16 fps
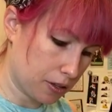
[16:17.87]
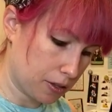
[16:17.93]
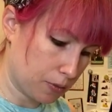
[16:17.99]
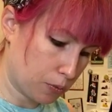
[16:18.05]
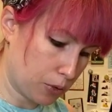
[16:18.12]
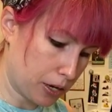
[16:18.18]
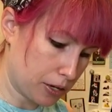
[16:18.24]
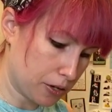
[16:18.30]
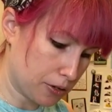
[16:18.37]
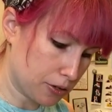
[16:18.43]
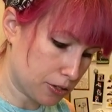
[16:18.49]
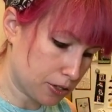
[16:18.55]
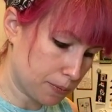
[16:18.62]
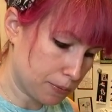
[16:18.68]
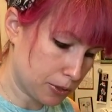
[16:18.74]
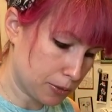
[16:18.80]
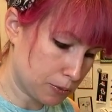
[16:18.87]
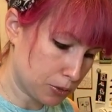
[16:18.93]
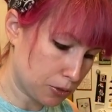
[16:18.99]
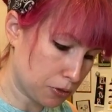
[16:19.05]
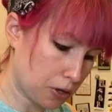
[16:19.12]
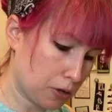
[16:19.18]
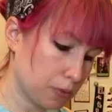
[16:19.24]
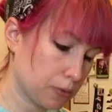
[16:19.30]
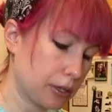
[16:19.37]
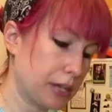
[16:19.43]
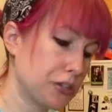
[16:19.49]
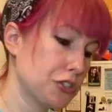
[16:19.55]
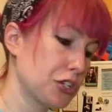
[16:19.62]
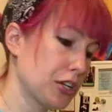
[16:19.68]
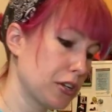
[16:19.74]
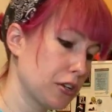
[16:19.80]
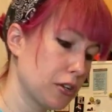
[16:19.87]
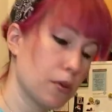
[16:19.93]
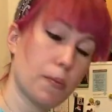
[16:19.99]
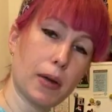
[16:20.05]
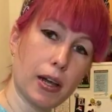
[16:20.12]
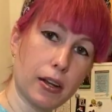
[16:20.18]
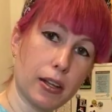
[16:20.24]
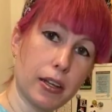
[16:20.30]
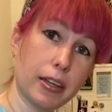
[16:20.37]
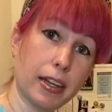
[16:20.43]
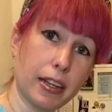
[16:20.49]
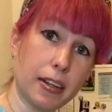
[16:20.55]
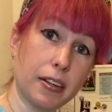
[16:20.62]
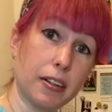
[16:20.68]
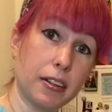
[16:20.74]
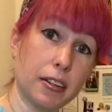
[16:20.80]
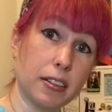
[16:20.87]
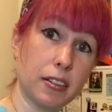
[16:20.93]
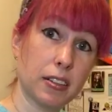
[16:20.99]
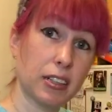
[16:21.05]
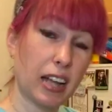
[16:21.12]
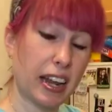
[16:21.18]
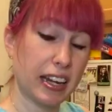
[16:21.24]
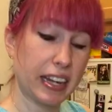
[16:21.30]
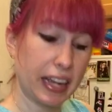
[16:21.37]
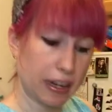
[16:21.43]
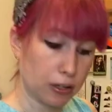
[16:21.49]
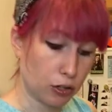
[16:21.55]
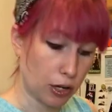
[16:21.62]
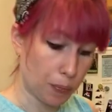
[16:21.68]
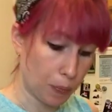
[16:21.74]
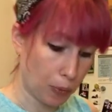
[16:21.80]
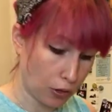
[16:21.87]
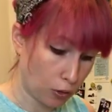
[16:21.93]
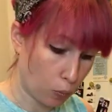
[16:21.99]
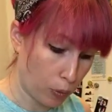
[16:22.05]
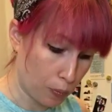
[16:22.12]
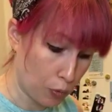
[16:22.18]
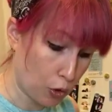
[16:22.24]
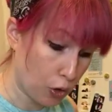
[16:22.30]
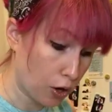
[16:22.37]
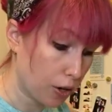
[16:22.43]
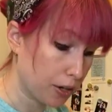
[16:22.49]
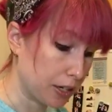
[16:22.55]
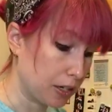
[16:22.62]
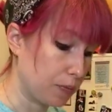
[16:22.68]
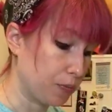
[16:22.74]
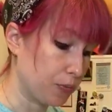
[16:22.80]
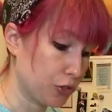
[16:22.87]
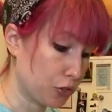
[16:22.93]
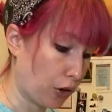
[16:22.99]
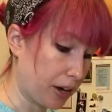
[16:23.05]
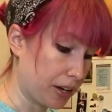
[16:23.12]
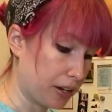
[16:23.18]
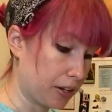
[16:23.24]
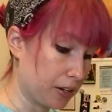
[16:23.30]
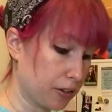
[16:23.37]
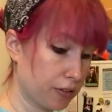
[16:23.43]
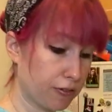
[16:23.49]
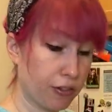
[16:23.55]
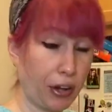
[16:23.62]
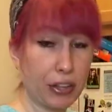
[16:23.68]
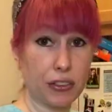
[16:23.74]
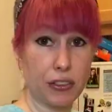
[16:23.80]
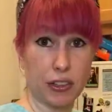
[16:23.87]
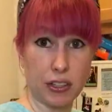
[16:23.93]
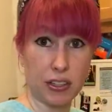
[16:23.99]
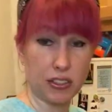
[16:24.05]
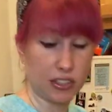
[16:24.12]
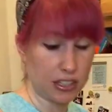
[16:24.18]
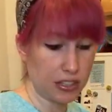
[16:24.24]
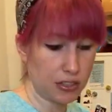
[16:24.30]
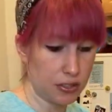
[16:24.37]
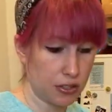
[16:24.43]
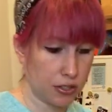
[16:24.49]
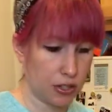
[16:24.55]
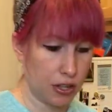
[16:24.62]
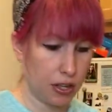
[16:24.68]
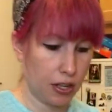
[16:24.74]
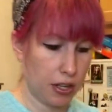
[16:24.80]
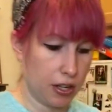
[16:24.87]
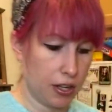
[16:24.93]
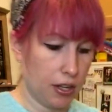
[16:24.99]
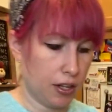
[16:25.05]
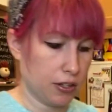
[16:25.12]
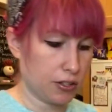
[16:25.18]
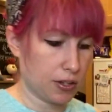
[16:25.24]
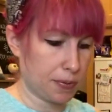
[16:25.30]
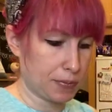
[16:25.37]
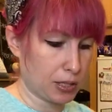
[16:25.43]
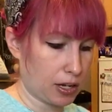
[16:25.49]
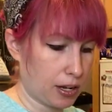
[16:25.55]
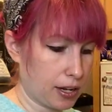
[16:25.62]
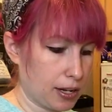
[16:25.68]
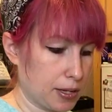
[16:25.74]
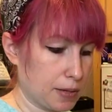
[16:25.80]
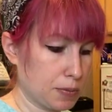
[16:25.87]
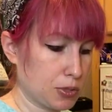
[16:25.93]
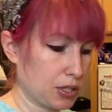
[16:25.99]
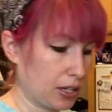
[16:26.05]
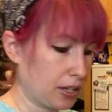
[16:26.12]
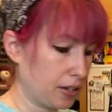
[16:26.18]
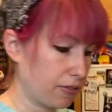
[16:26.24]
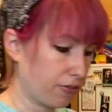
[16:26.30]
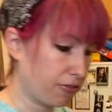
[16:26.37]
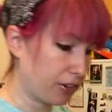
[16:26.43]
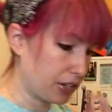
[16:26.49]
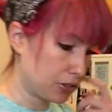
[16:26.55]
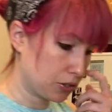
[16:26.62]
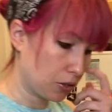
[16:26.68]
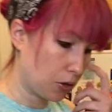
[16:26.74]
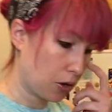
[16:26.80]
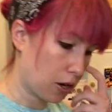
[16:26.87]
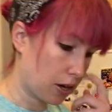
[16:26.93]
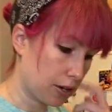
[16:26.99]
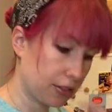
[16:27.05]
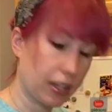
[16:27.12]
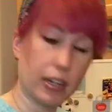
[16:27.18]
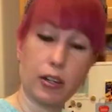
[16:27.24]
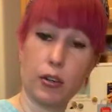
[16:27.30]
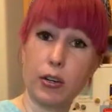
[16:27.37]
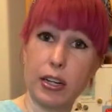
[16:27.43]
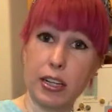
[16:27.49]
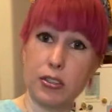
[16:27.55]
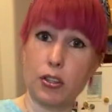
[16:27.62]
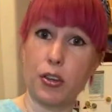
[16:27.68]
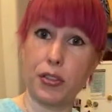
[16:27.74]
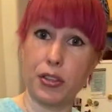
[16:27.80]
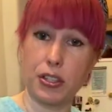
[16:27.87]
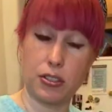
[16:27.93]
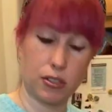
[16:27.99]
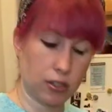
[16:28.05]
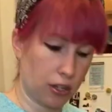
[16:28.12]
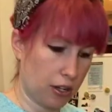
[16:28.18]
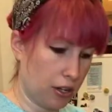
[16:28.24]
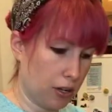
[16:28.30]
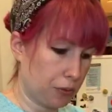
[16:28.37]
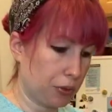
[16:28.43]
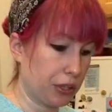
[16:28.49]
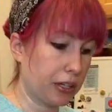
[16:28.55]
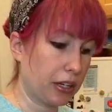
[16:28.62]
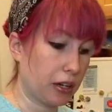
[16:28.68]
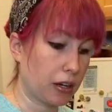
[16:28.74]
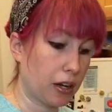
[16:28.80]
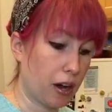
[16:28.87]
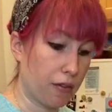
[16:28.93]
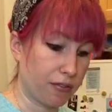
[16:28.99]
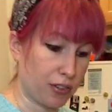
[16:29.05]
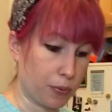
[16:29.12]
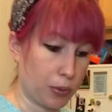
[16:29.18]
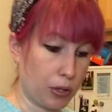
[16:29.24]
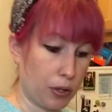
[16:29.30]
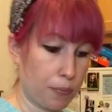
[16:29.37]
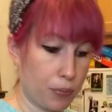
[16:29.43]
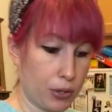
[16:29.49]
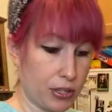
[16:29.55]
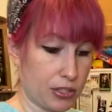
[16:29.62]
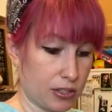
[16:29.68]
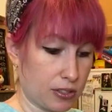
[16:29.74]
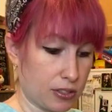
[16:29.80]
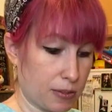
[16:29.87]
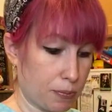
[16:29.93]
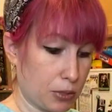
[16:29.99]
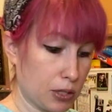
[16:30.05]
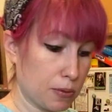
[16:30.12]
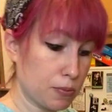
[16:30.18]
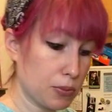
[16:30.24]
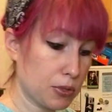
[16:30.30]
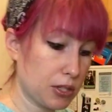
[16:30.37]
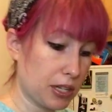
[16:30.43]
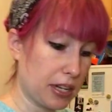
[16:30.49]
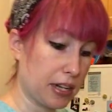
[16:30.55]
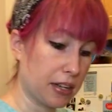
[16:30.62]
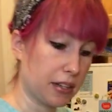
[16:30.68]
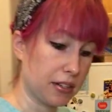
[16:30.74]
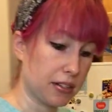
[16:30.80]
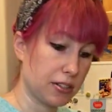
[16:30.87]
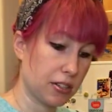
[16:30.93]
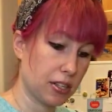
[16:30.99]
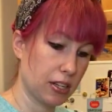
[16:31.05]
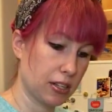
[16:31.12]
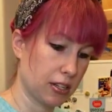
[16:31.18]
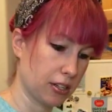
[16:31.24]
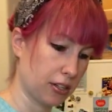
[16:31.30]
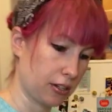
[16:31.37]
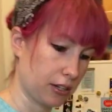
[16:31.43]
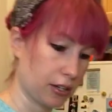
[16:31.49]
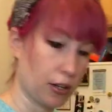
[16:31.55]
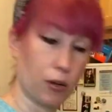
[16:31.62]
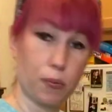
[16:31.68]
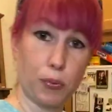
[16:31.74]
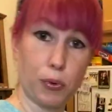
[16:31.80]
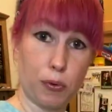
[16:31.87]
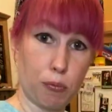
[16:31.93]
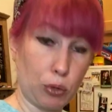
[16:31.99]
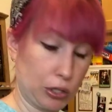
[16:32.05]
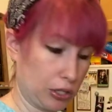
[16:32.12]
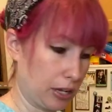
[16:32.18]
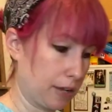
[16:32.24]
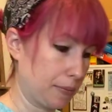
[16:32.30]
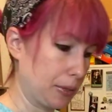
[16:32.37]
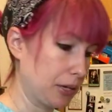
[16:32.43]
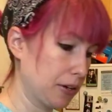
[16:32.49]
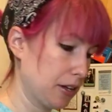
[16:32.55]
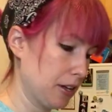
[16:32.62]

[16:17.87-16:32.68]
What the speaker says: When your symptoms are not raging, your body can kind of get a grip a little bit more in trying to fight the disease. Sometimes it fights so hard that it creates all these really uncomfortable, unpleasant symptoms, and here I go, I'm putting more time in.